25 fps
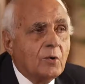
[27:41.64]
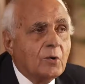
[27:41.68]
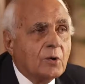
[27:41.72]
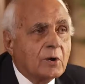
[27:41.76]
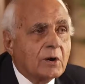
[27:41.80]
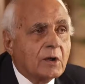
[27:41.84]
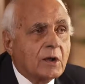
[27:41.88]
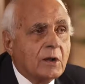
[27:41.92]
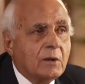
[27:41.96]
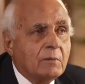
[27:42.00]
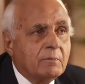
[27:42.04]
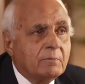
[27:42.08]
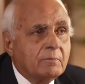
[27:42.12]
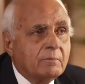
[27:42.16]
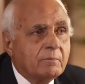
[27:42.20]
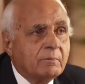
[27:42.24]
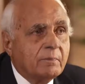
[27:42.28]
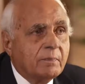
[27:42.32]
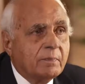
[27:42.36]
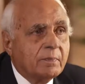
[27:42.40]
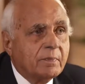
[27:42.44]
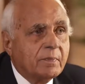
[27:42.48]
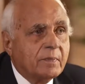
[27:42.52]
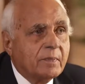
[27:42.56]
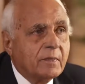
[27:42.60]
overcome,
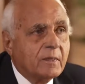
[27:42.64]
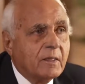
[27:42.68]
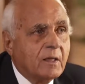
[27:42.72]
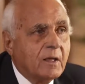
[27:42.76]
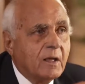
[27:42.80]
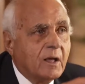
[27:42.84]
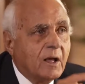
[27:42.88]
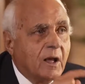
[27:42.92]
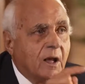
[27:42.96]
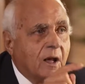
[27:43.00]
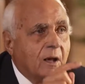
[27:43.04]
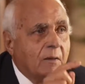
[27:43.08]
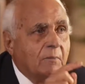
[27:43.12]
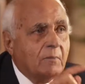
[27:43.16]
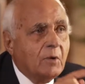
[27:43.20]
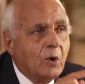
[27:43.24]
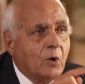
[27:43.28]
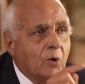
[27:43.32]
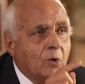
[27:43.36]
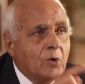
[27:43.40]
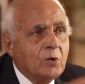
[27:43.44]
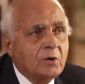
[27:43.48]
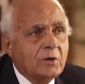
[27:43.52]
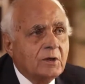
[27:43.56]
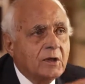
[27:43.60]
hum
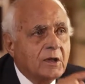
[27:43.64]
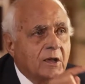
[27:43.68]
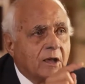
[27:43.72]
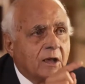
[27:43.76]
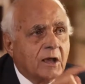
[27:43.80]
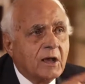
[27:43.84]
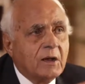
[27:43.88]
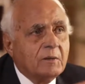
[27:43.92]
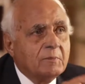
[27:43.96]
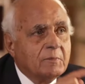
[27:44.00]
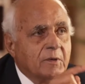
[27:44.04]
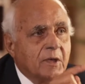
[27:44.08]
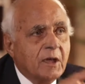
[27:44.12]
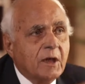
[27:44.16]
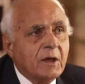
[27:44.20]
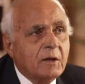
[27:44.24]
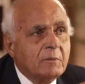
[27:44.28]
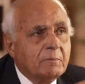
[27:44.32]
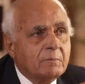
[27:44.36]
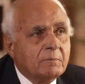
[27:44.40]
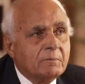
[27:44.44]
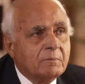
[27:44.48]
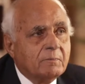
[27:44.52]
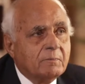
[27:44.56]
honge kamyab."